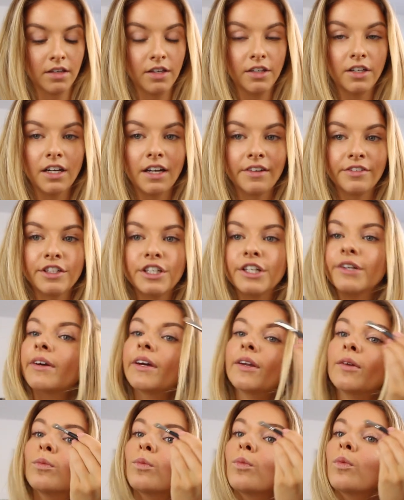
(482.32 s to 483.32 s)
You don't have to do
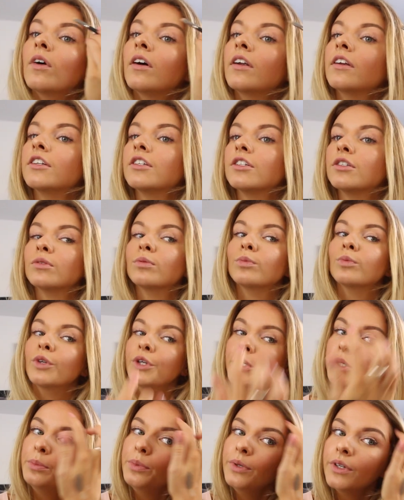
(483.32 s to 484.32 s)
it in one
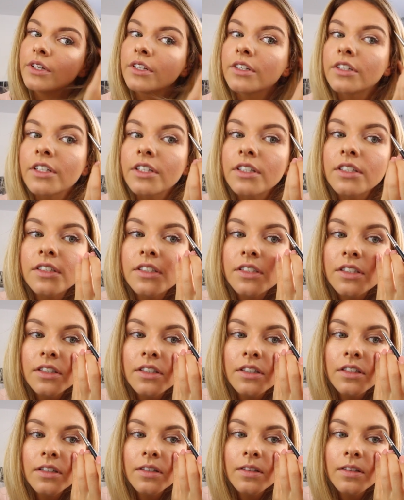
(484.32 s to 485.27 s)
swoop, you can just